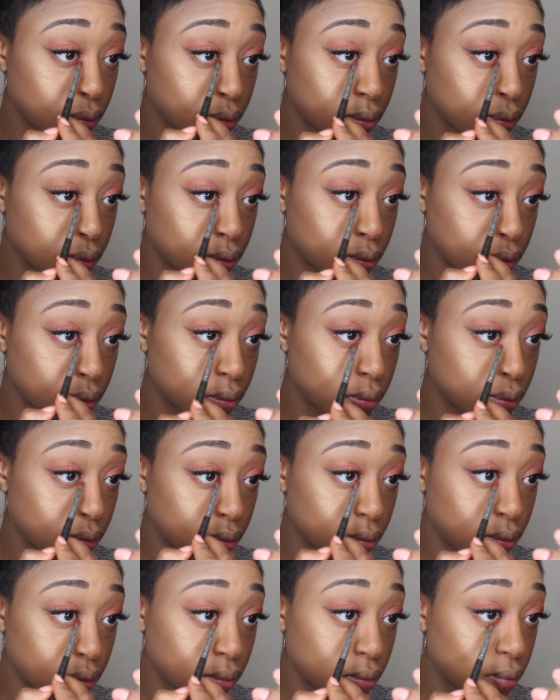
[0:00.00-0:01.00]
lash
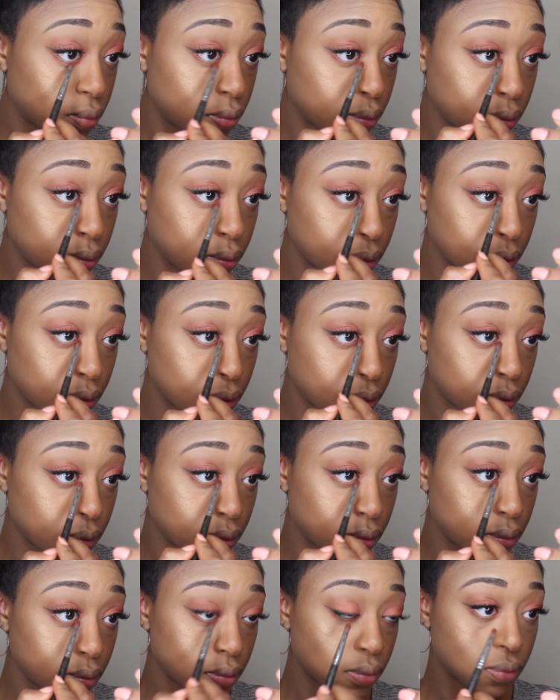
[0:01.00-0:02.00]
line and line my
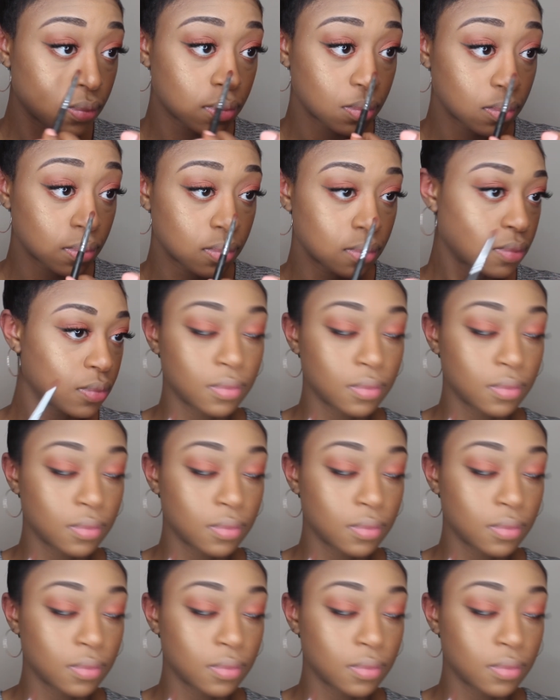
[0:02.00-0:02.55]
eyes with it.